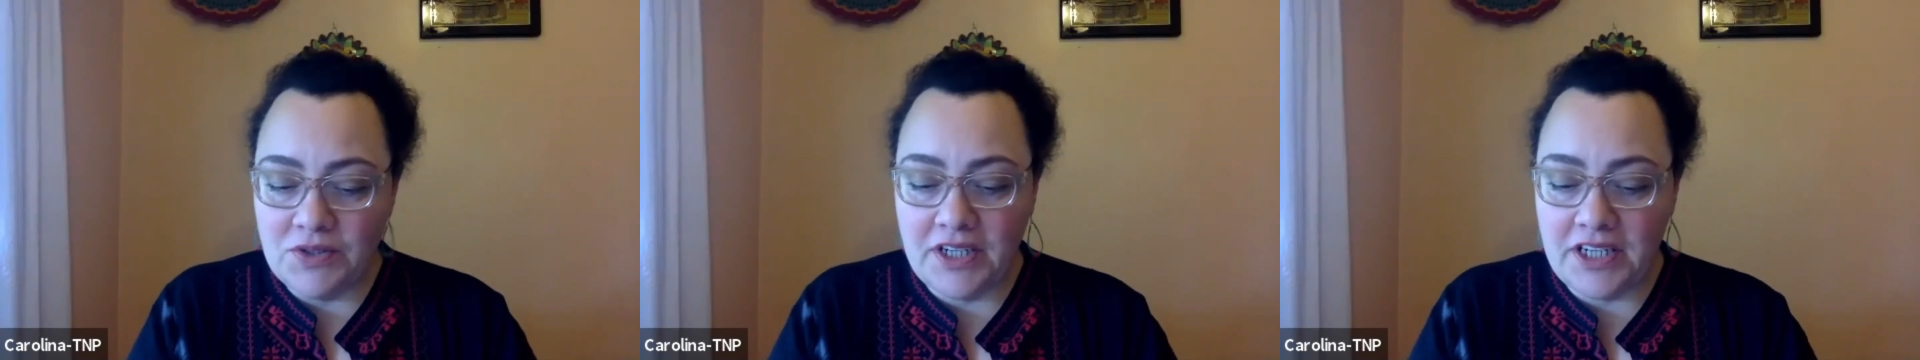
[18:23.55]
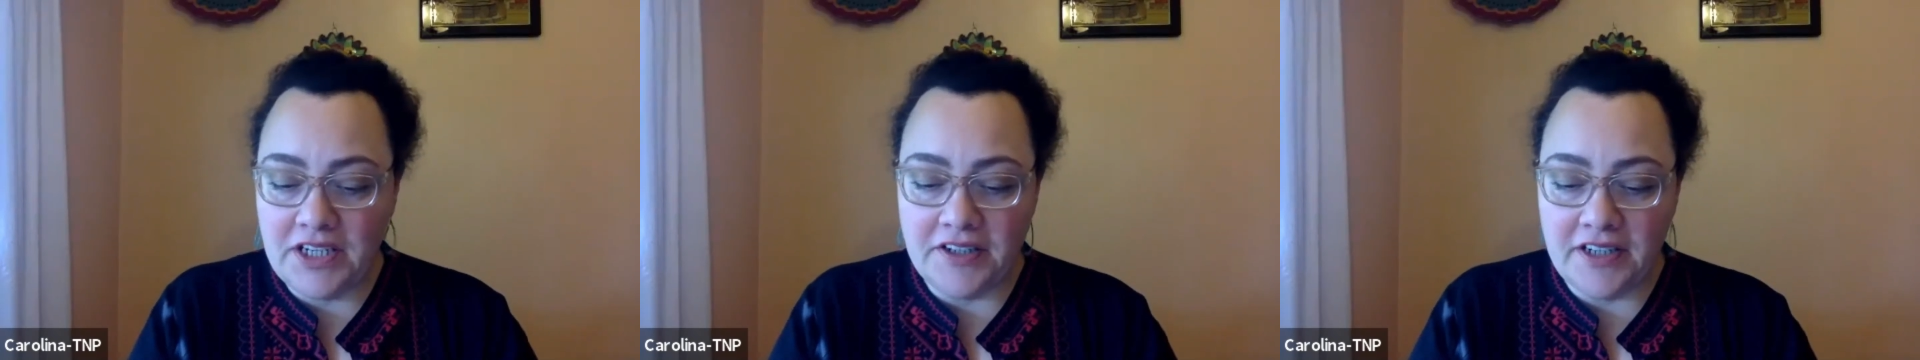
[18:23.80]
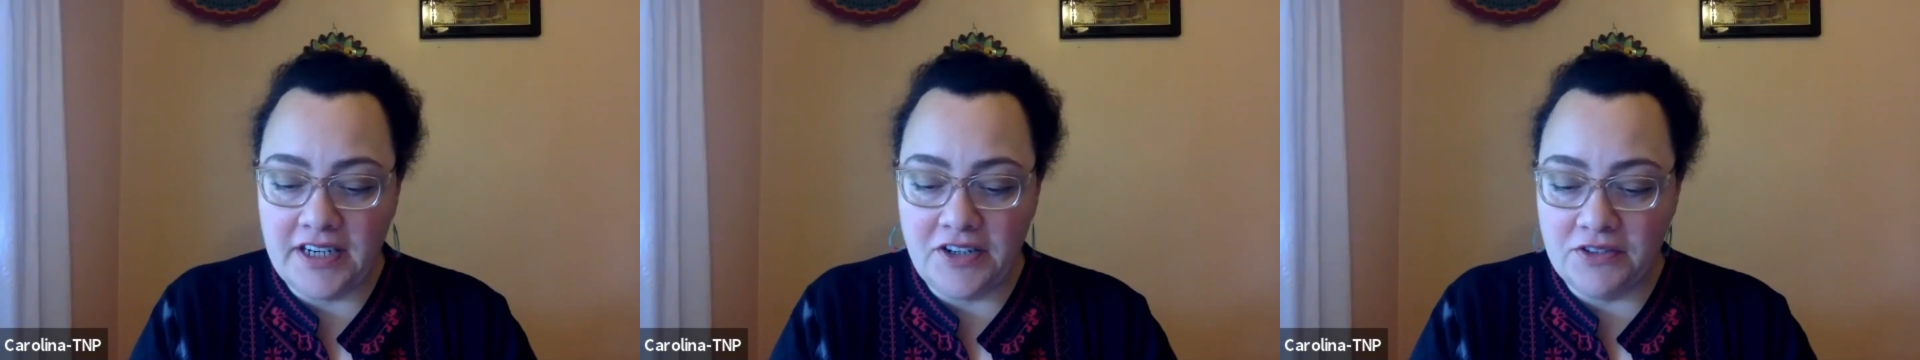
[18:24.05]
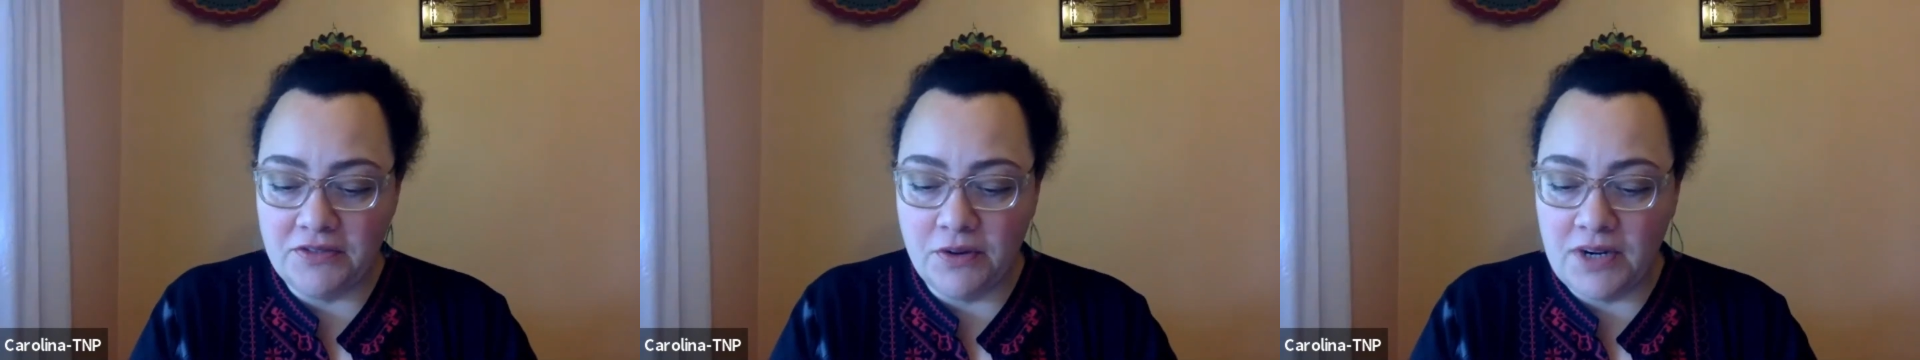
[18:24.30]
hear it in
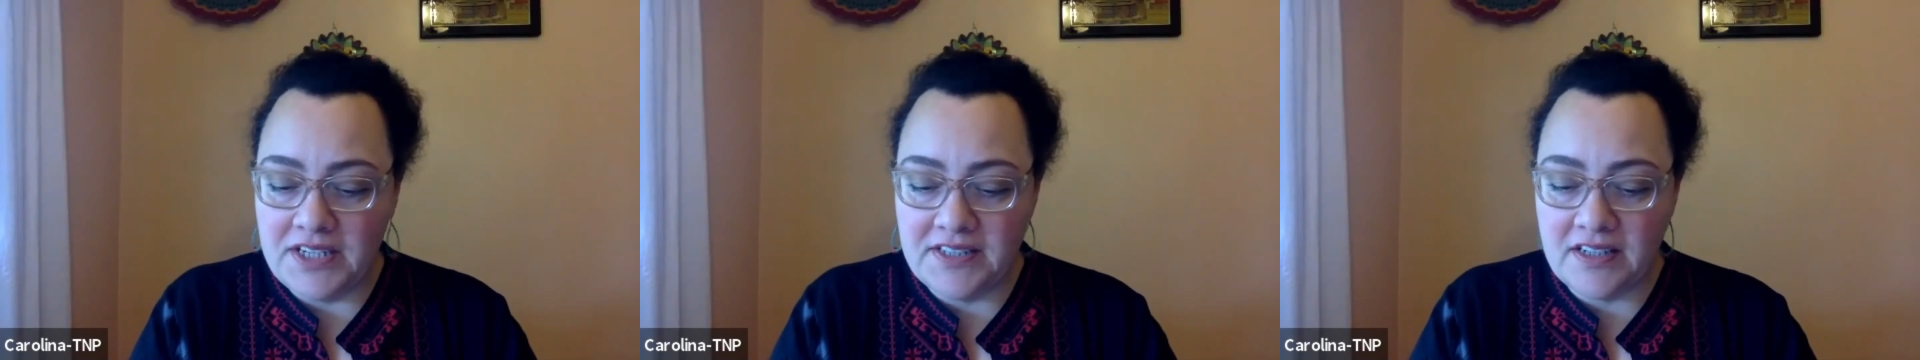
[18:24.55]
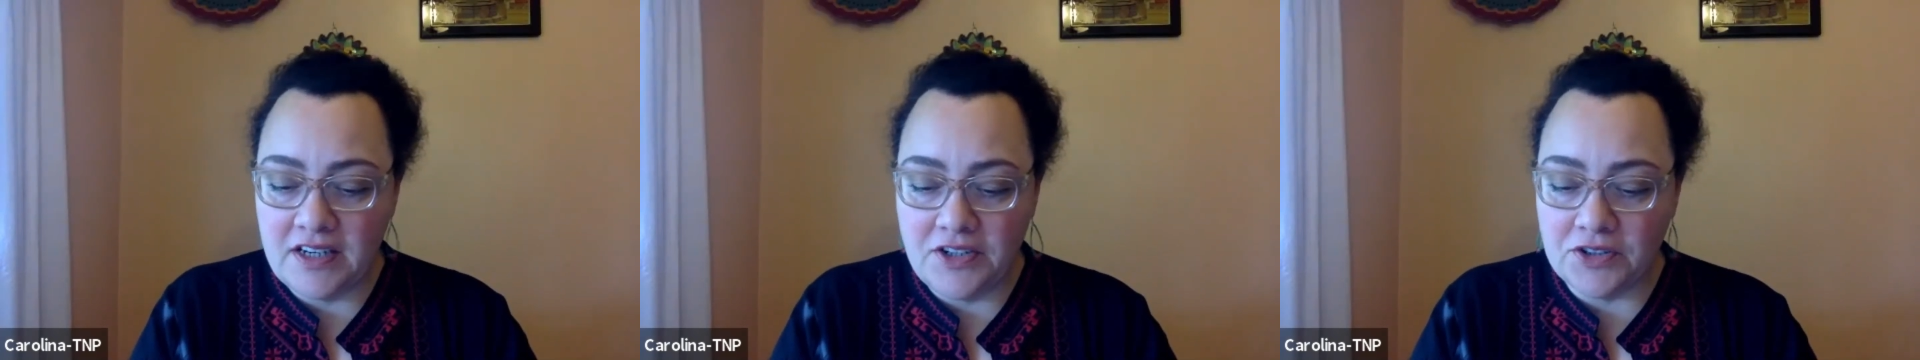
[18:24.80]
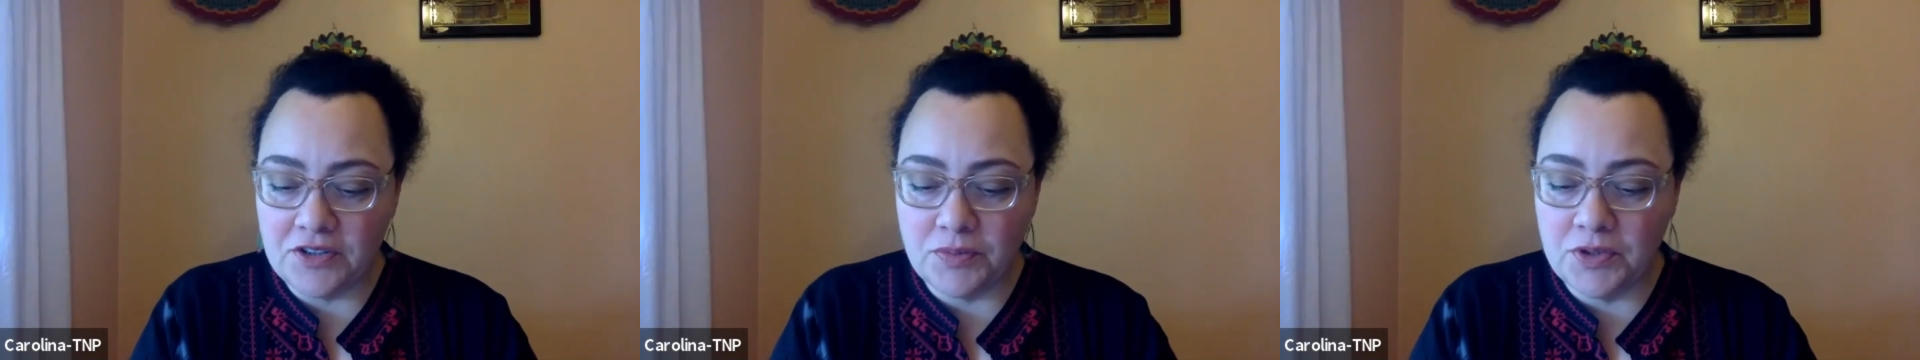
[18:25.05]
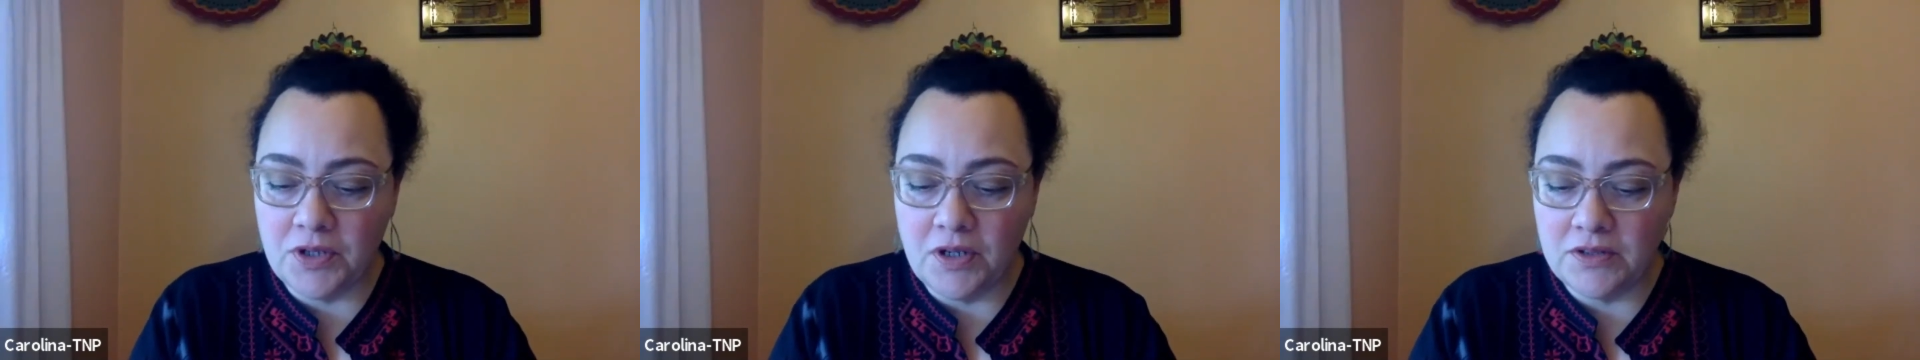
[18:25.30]
your voice and in your
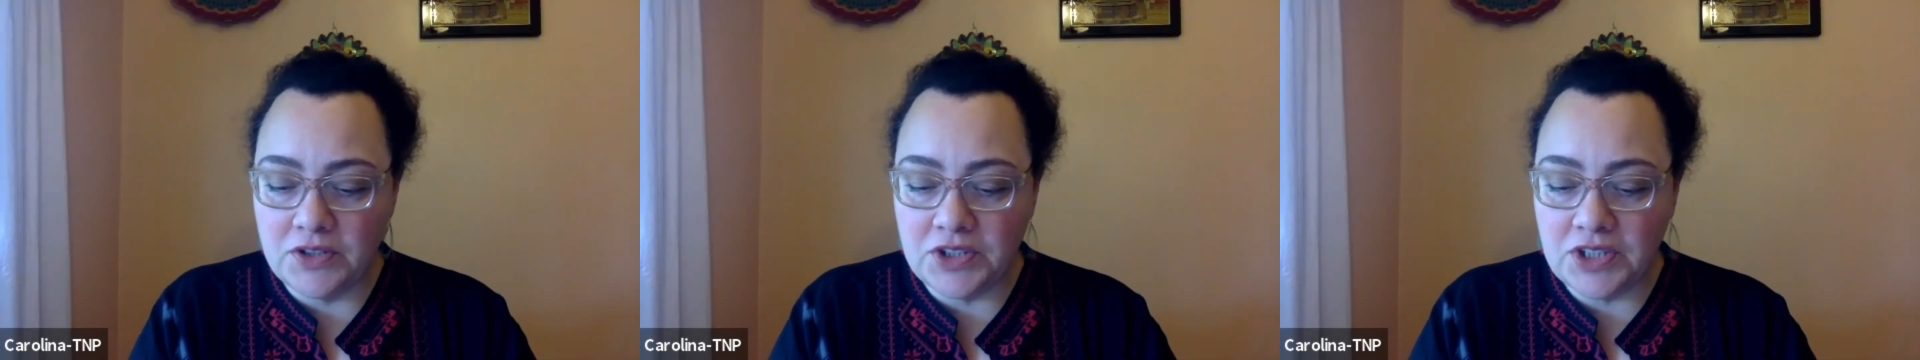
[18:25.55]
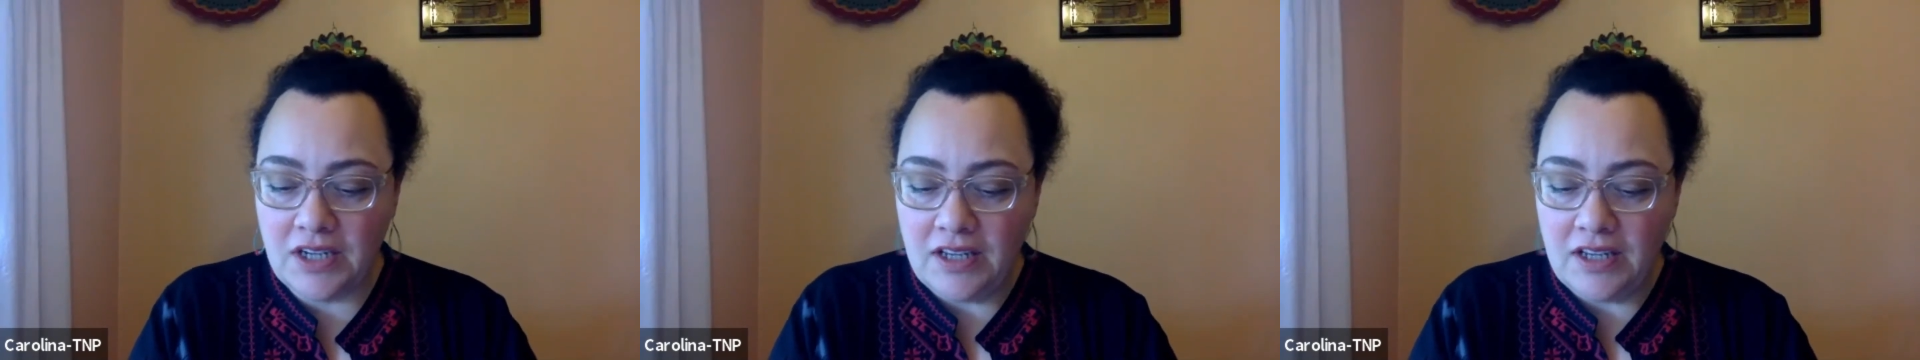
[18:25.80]
approach.